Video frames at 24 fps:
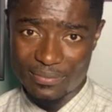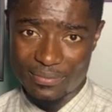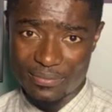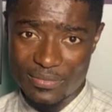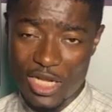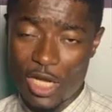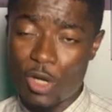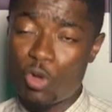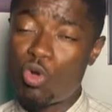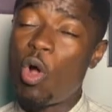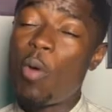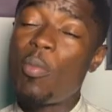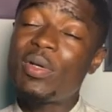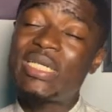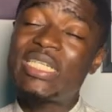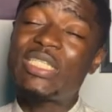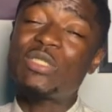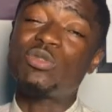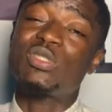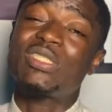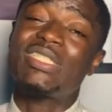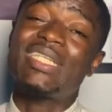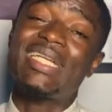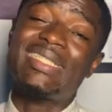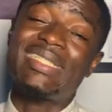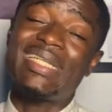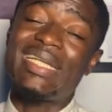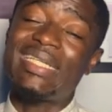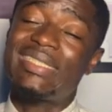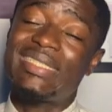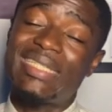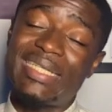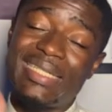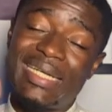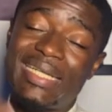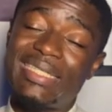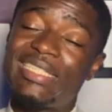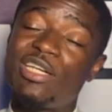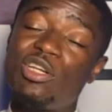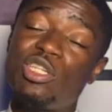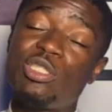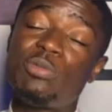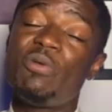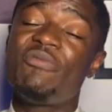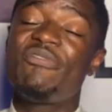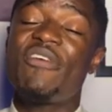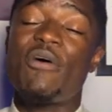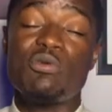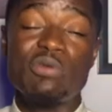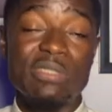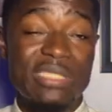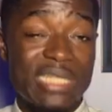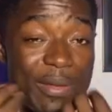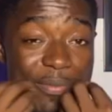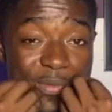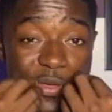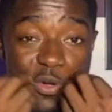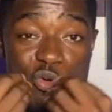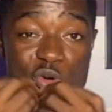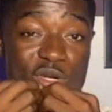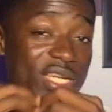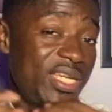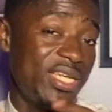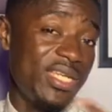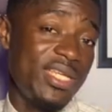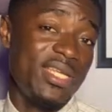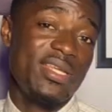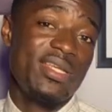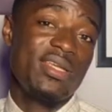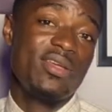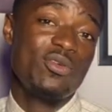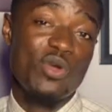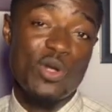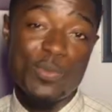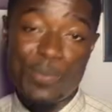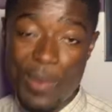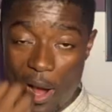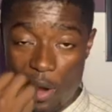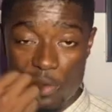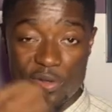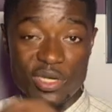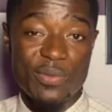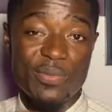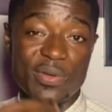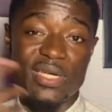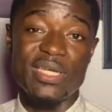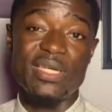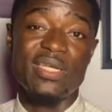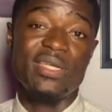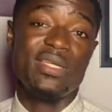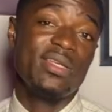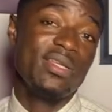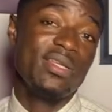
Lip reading: A common deal said then didn't prefer one time unity with the back on the bedi.